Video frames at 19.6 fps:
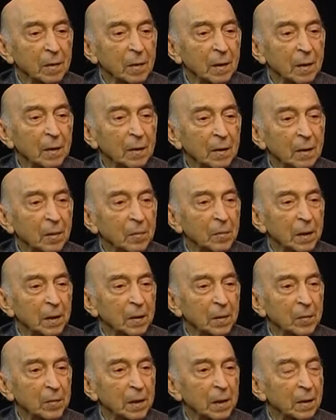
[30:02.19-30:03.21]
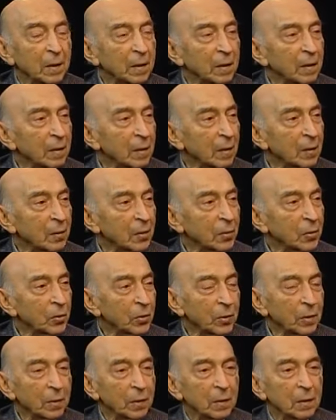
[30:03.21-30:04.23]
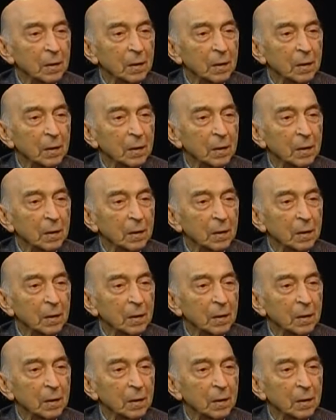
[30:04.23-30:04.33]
in the mathematical literature,